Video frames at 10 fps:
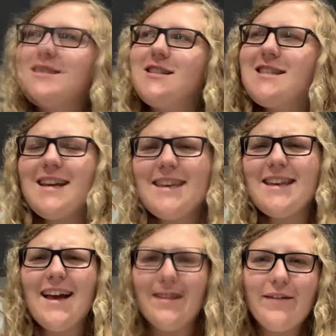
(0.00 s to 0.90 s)
just that,
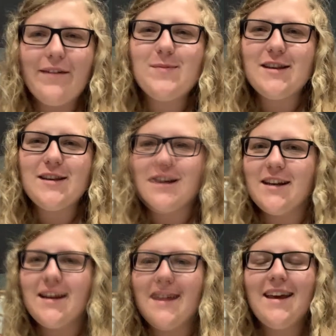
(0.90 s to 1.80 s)
yeah, life's been
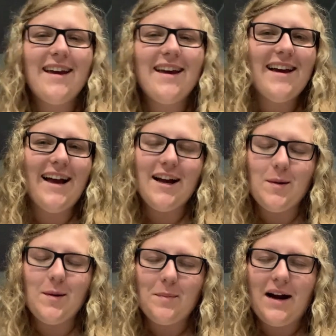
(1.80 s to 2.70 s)
good.
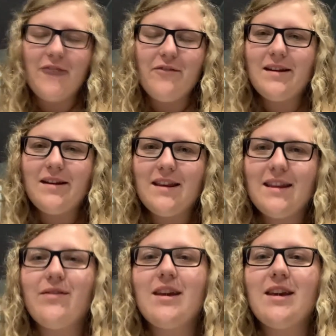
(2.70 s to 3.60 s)
I've been
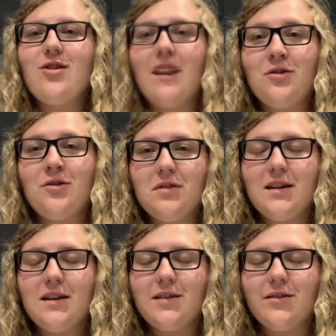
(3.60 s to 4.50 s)
living here in
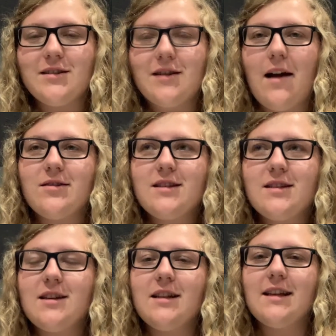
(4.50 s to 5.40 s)
Angola at the girls' house
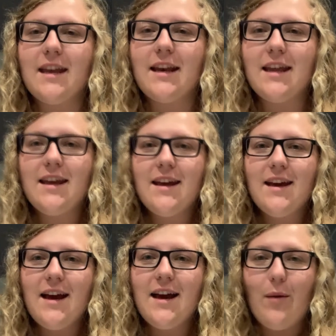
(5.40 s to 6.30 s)
still, and
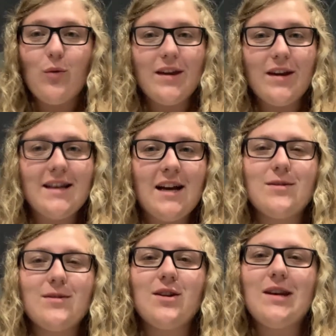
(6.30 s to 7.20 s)
I've been working at
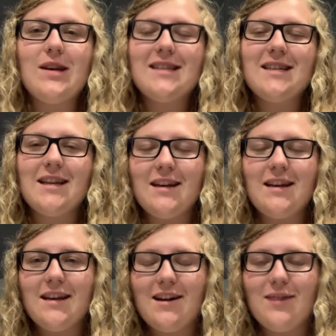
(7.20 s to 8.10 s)
Tom's Donuts
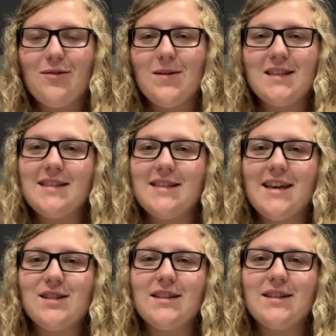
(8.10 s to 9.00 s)
and around
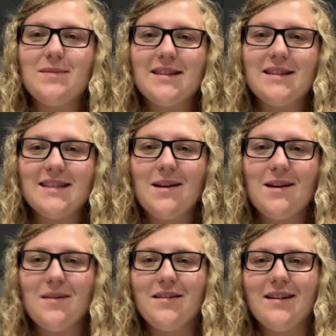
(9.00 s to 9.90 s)
CCH a little bit this
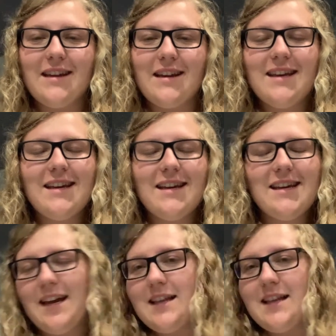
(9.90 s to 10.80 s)
summer.
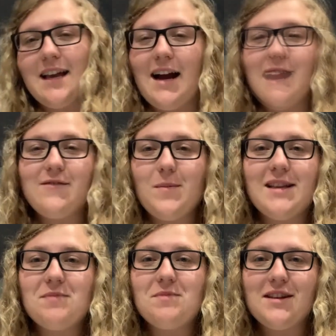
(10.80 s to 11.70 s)
And for me,
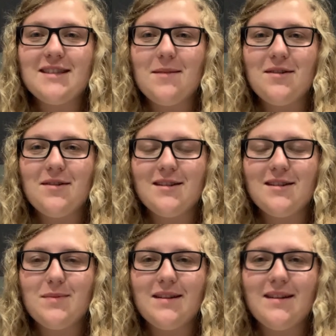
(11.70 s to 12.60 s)
it's been a good summer. It's
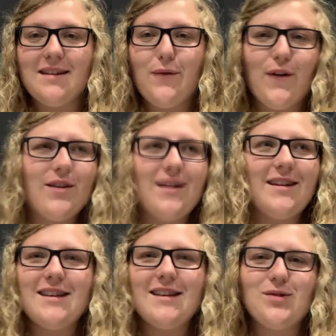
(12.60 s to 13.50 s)
been fun
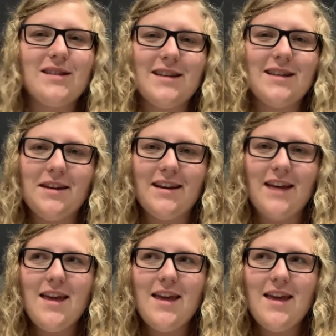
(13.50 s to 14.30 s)
and interesting, and